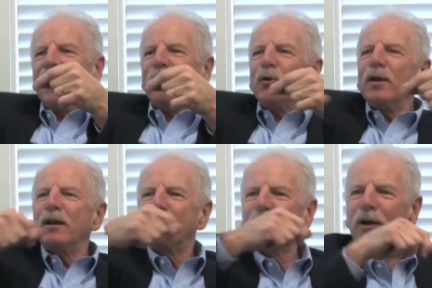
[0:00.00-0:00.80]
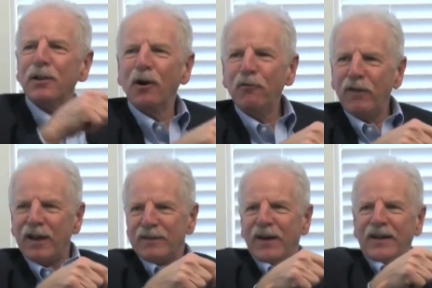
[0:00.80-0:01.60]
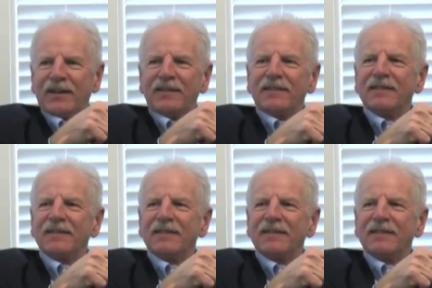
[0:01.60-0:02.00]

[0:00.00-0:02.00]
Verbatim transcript: If you're eating a very low-fat diet,